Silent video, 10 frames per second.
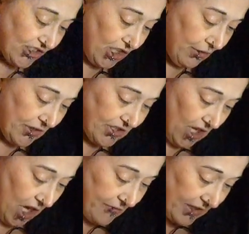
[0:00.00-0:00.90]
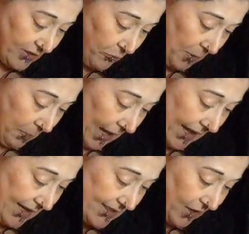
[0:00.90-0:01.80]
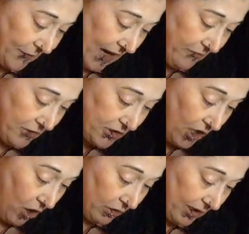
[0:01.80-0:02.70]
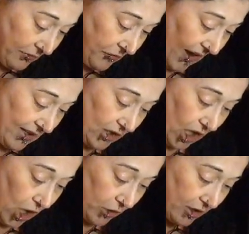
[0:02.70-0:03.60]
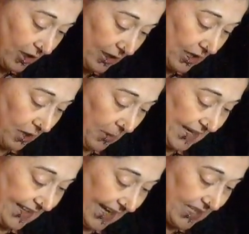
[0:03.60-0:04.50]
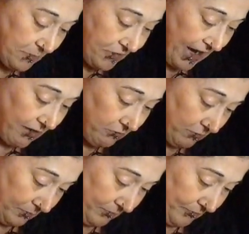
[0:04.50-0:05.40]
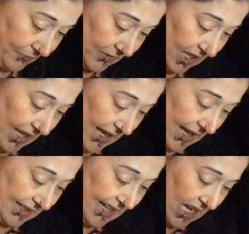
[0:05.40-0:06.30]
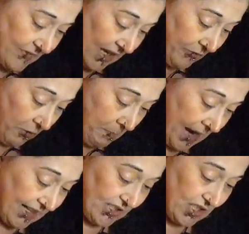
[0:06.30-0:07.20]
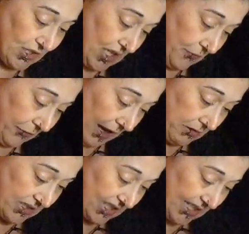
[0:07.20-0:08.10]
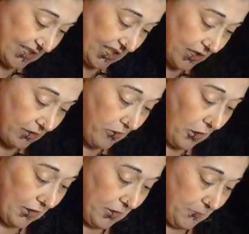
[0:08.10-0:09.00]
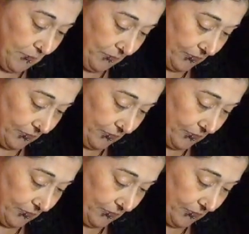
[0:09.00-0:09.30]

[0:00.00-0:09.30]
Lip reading: During the service, we played her favourite song, "Thank God," by Kane Brown, and gave everyone packets of sunflower seeds in her honour.